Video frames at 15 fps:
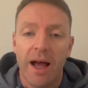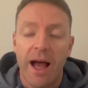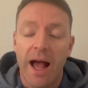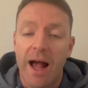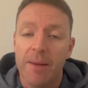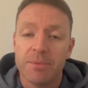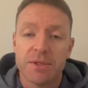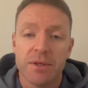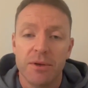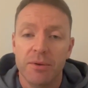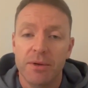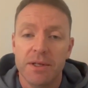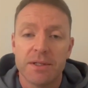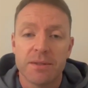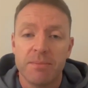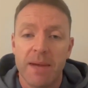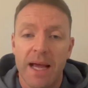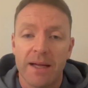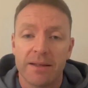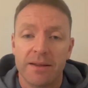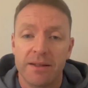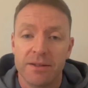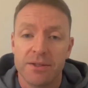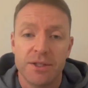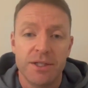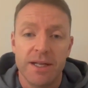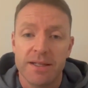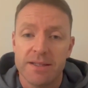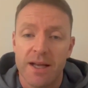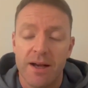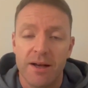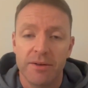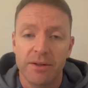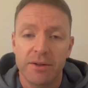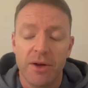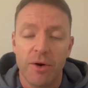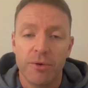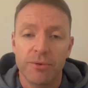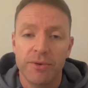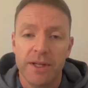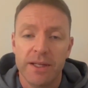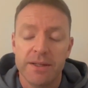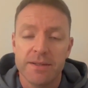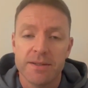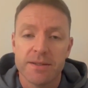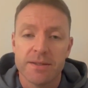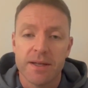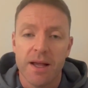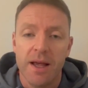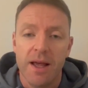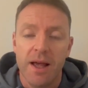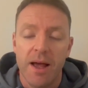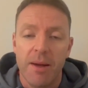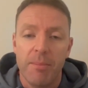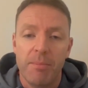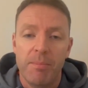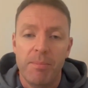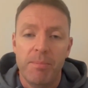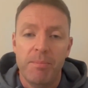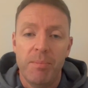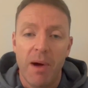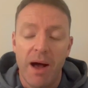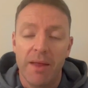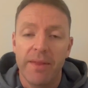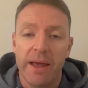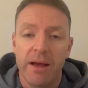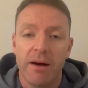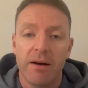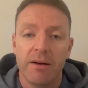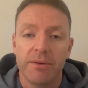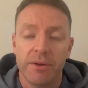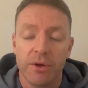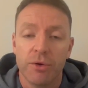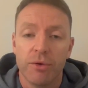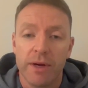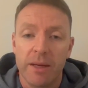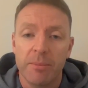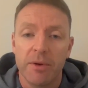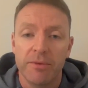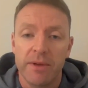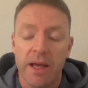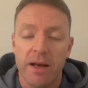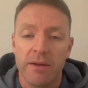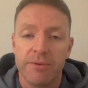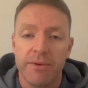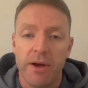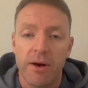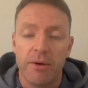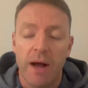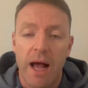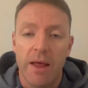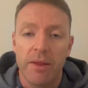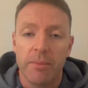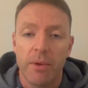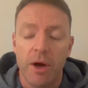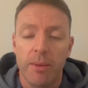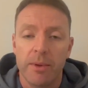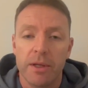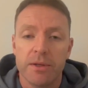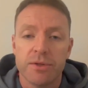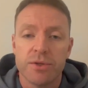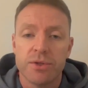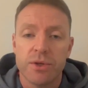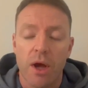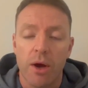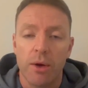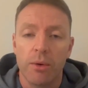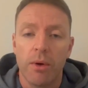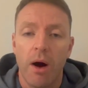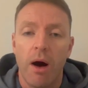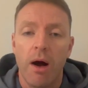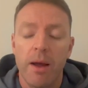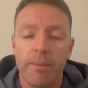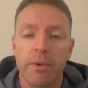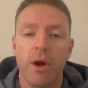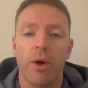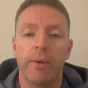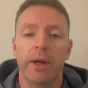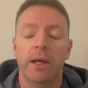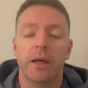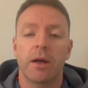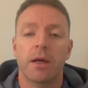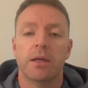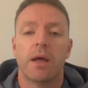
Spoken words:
absolutely smacked the shit out of the Dolphins, but they are the cream of the NFL at the moment. So I'm going